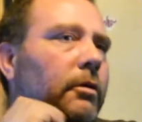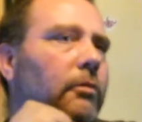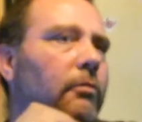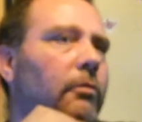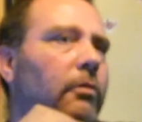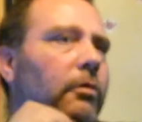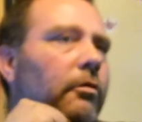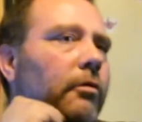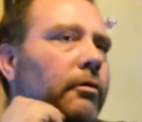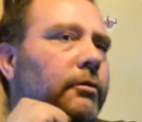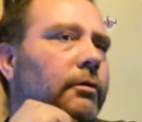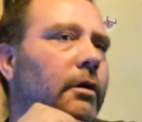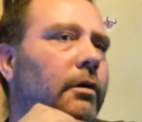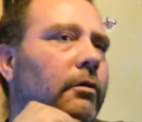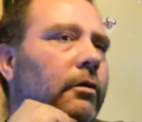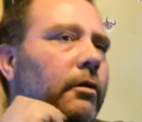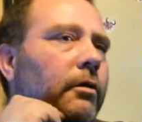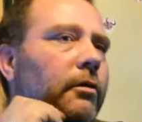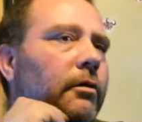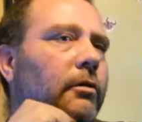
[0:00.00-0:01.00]
I'll go
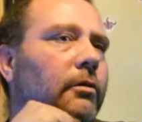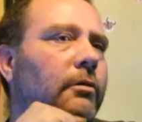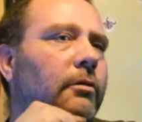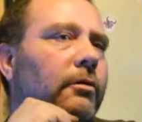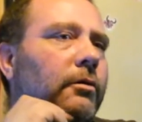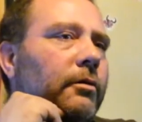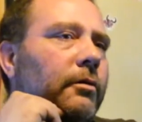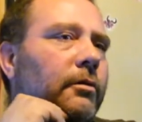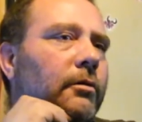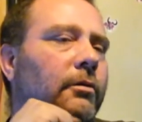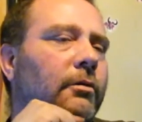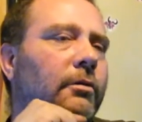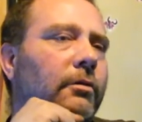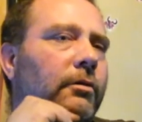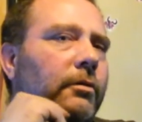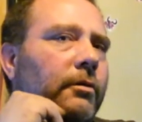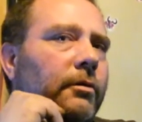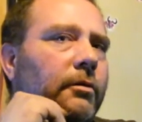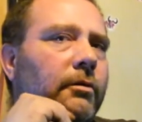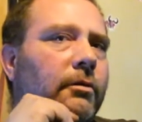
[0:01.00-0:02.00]
outside then.
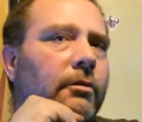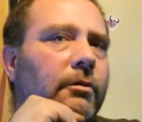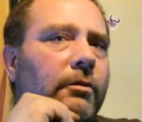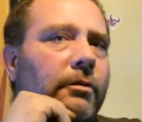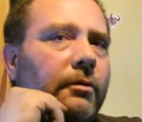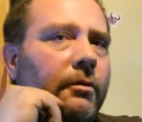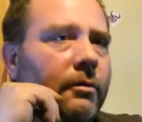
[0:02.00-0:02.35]
You'll have to see